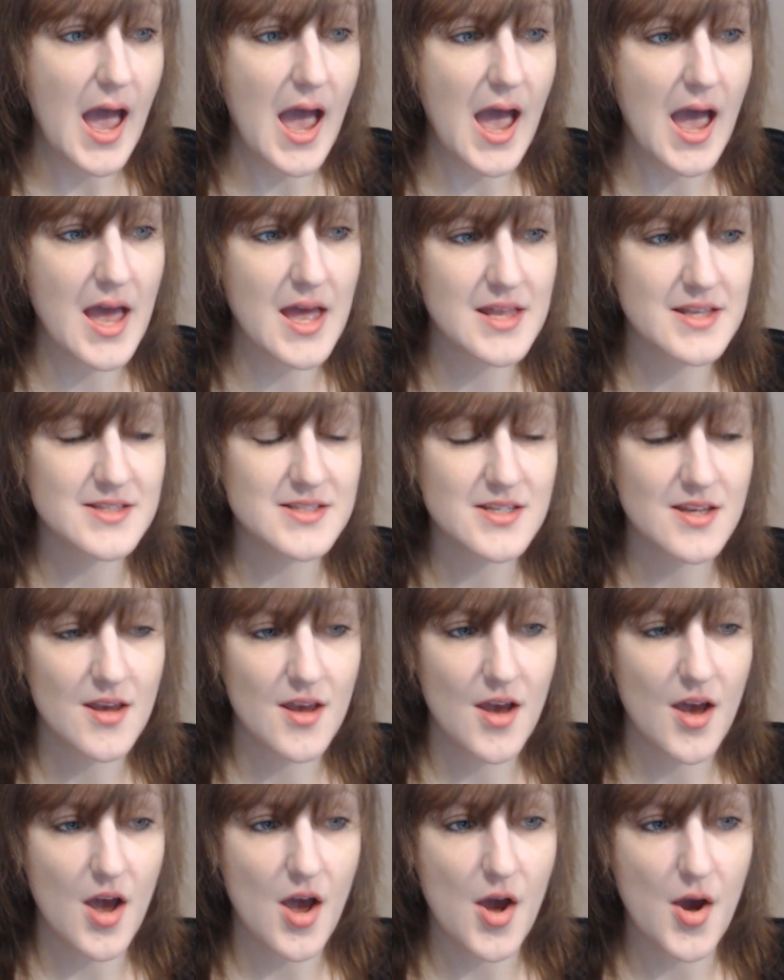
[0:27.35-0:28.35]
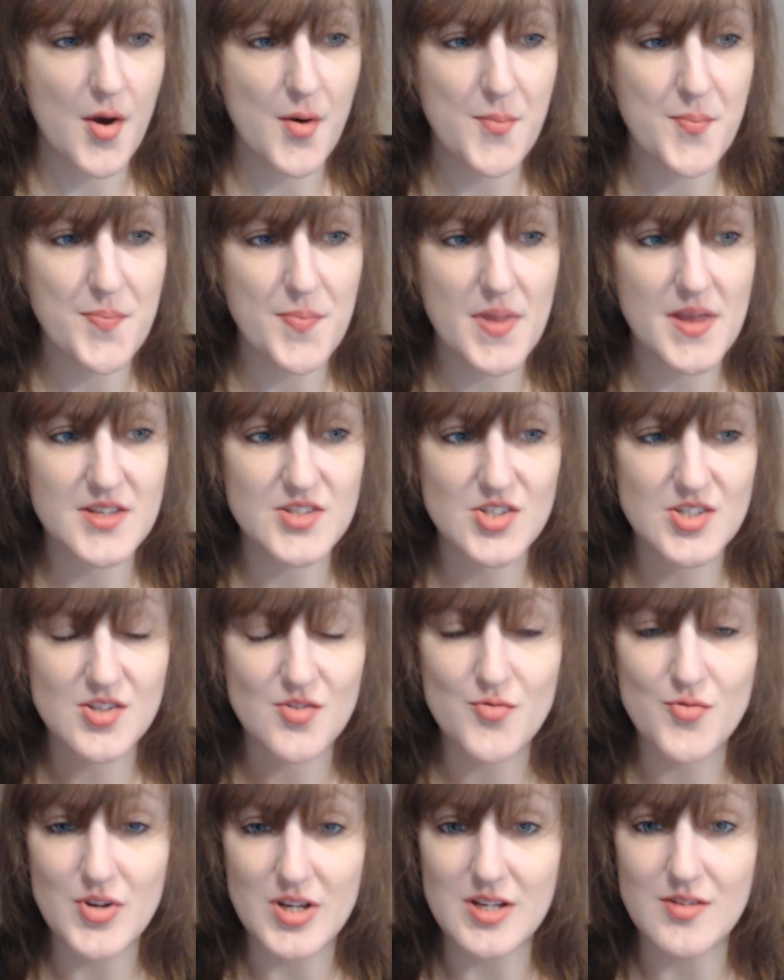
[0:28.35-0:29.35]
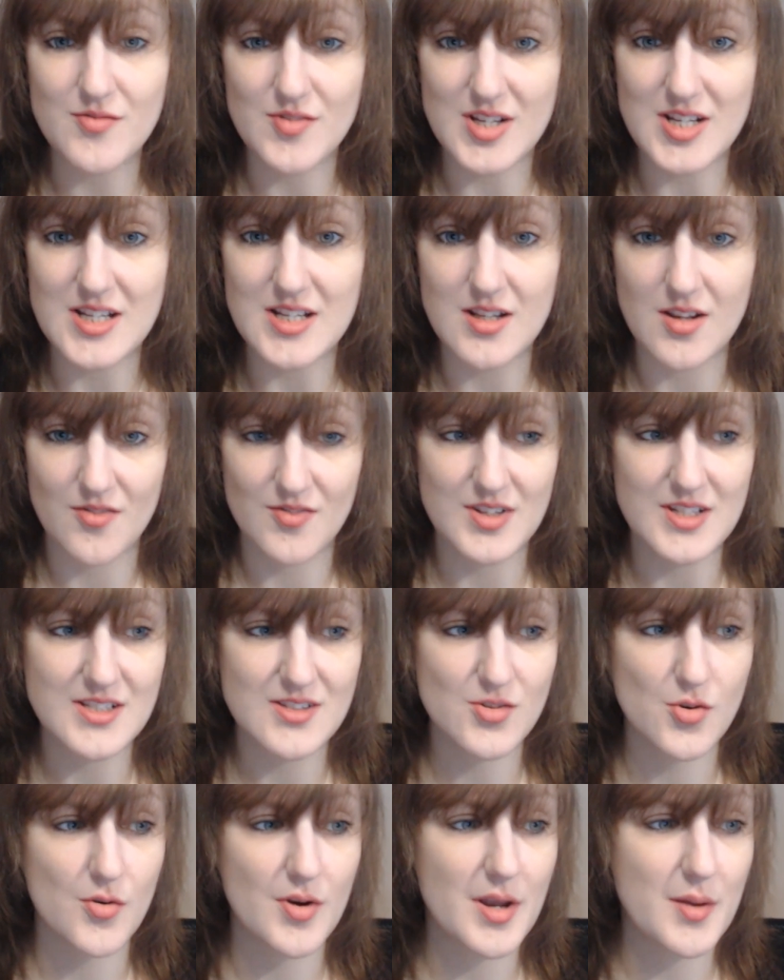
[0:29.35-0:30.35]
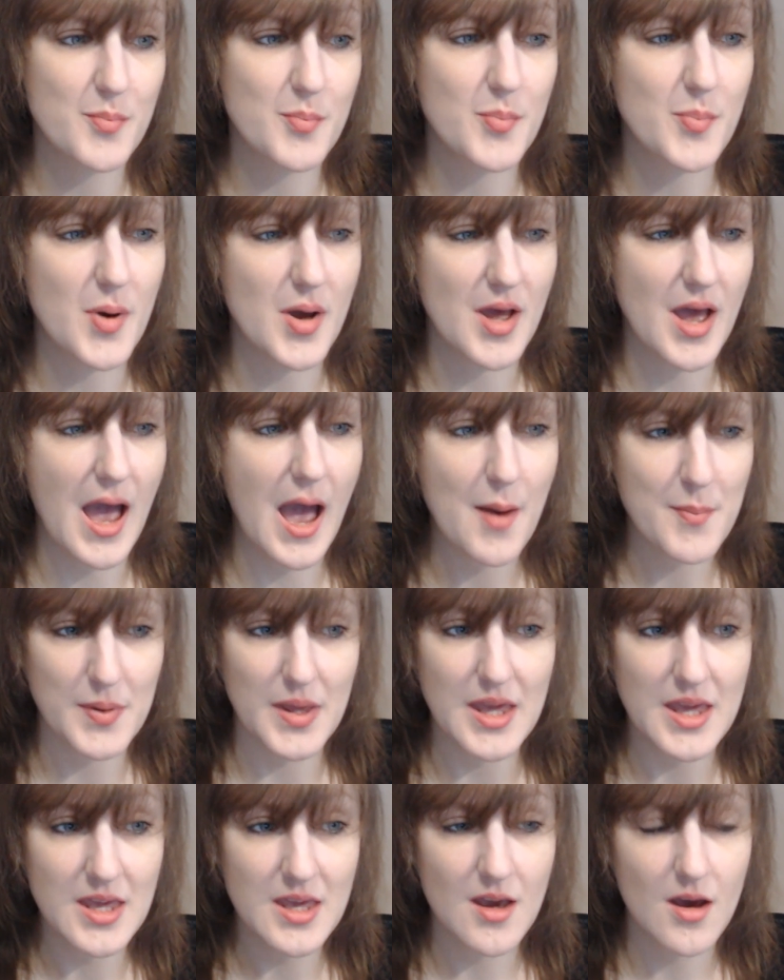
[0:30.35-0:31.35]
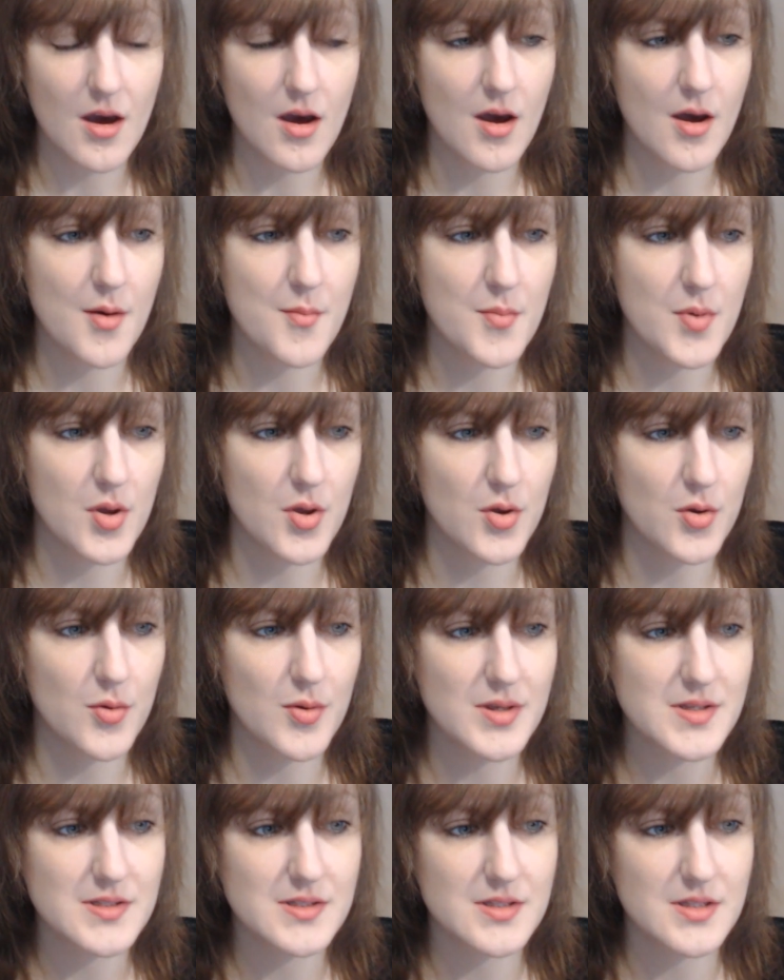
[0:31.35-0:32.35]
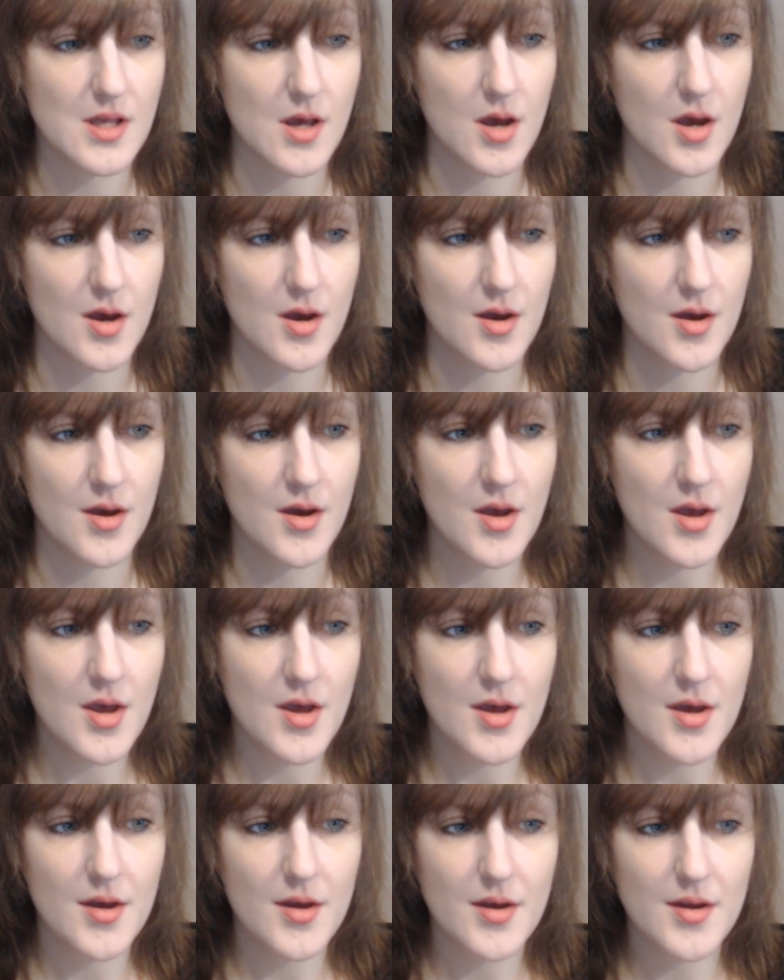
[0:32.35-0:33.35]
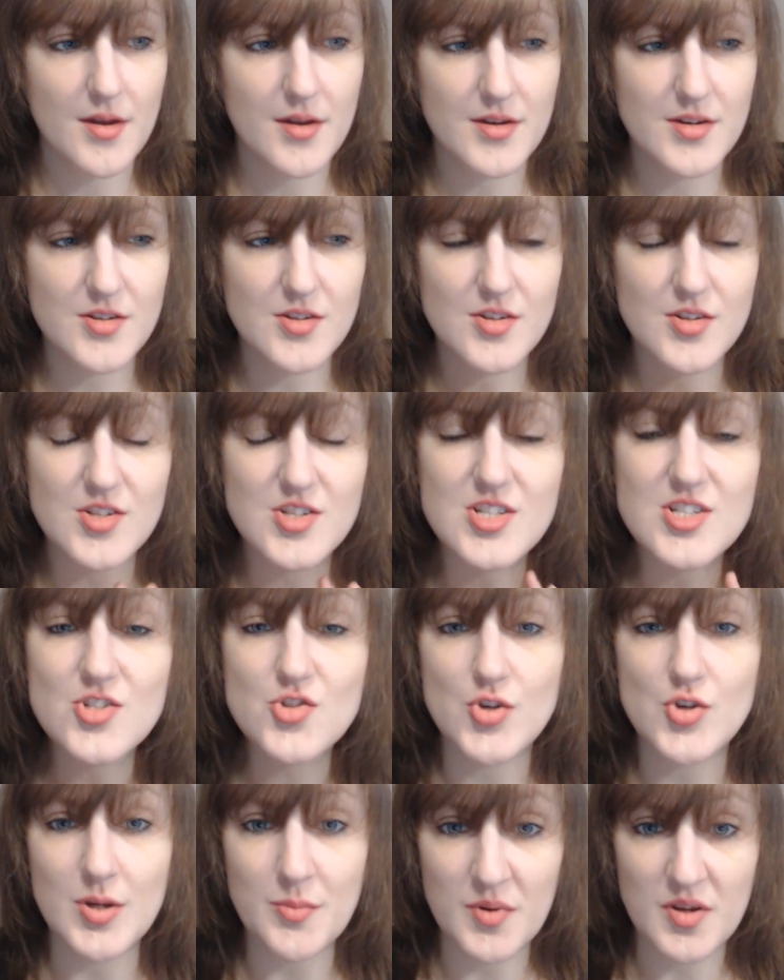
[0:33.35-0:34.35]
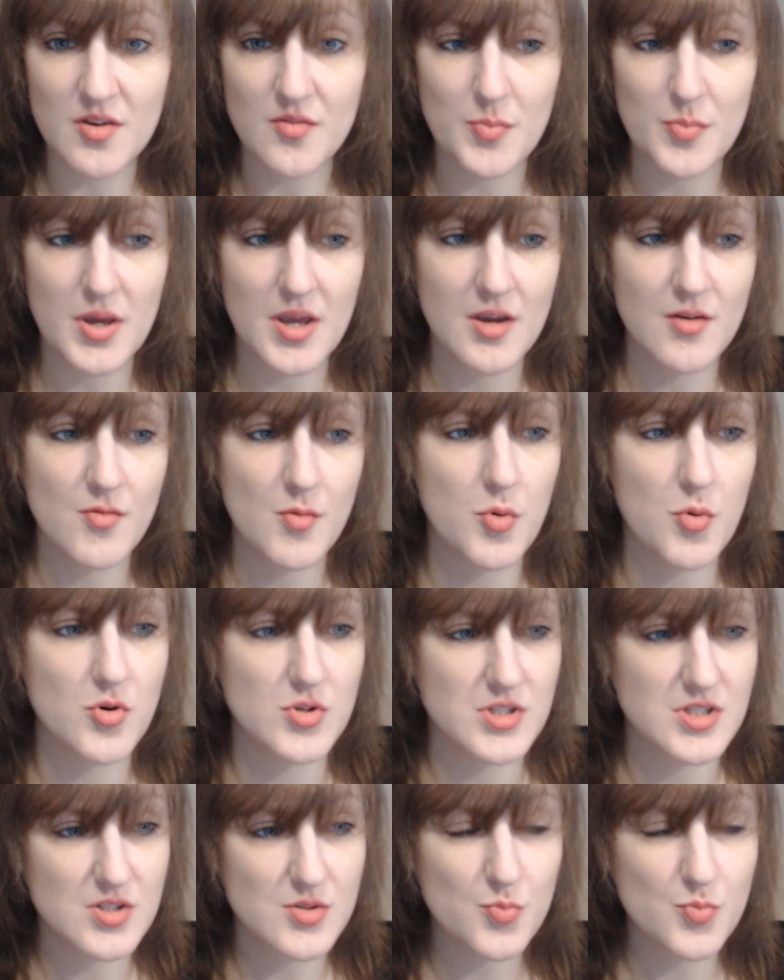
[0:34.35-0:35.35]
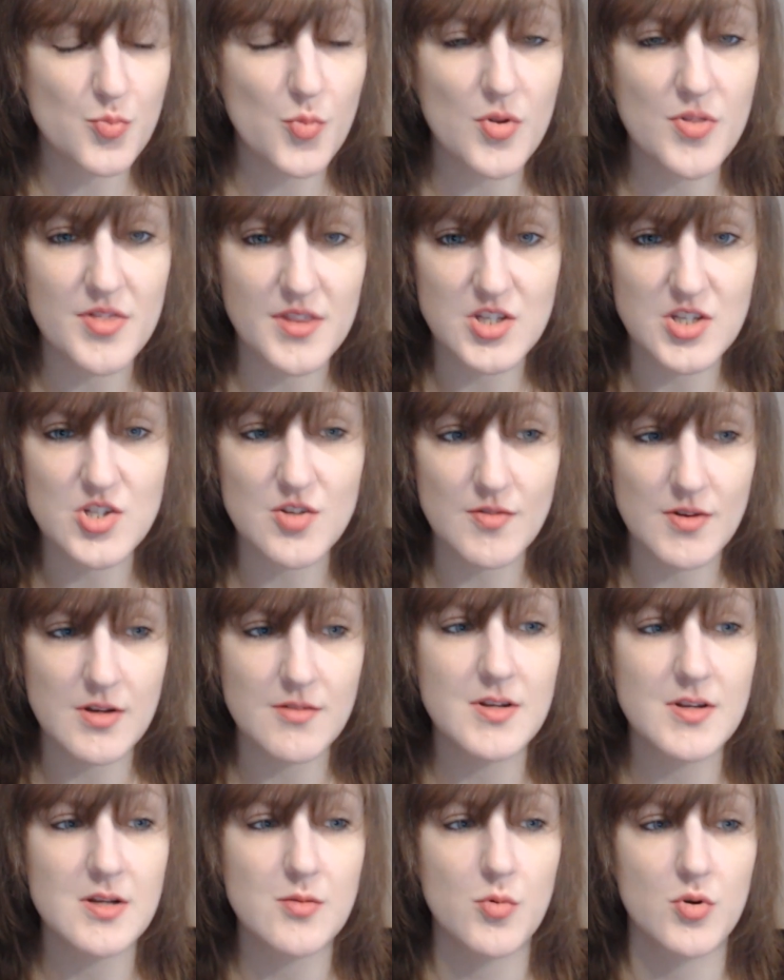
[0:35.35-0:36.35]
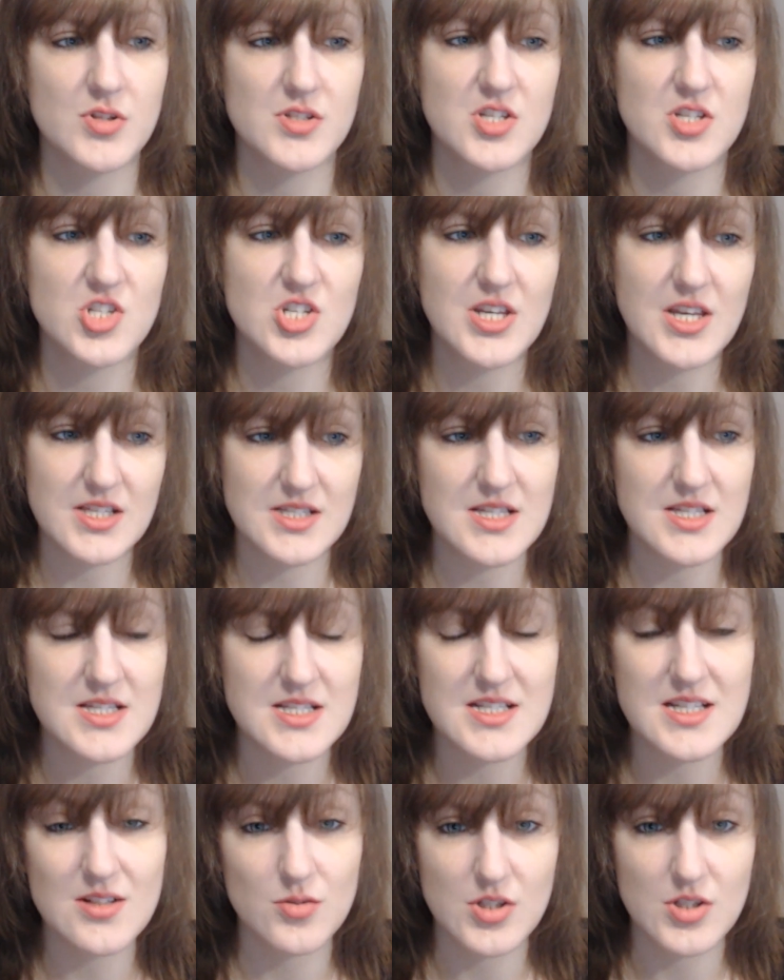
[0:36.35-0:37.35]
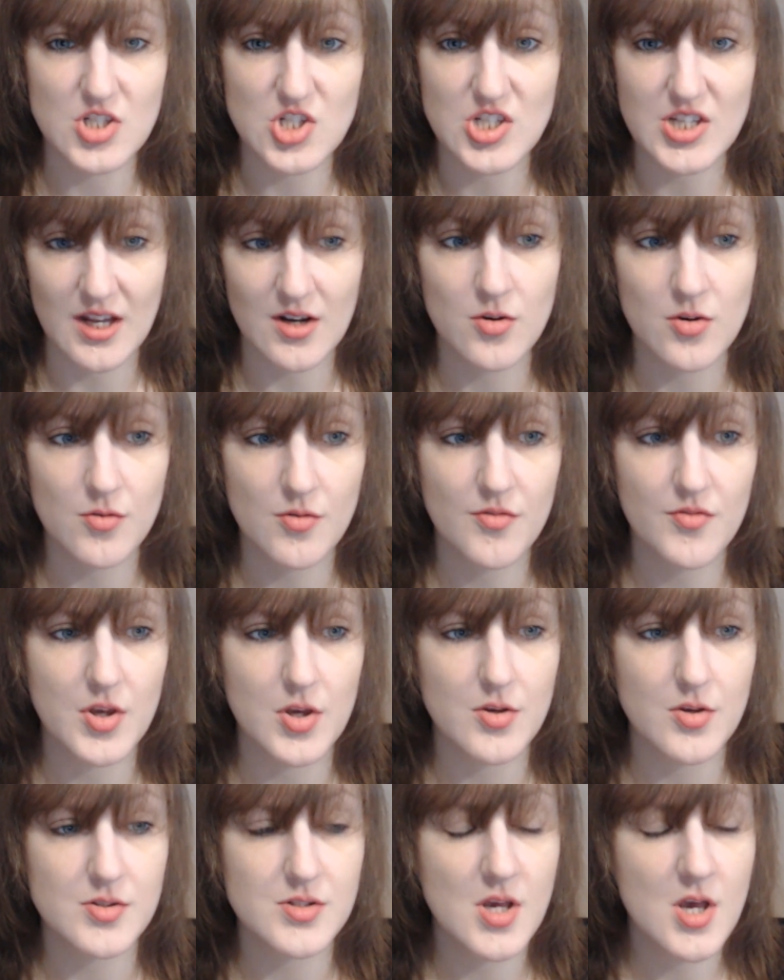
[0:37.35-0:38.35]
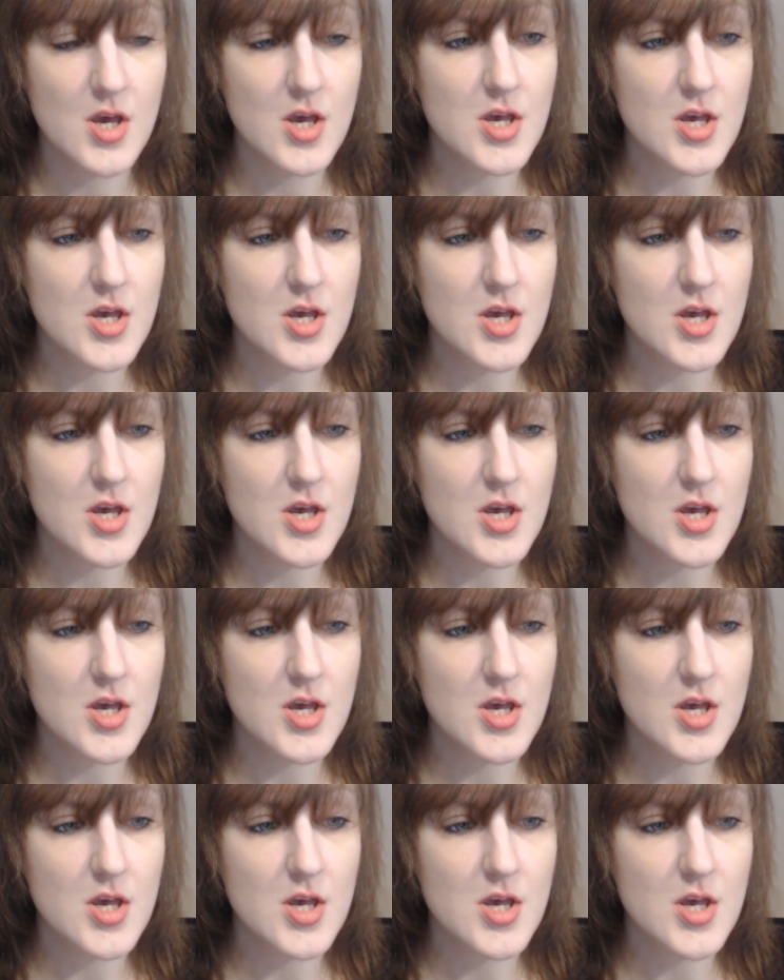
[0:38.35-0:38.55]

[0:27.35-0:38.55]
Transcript: And um, it's just a really, really lovely story. But Abby, um, who is uh, she's dreaming of being a reporter. It's one thing she really, really wants, and she gets this deal that she cannot refuse.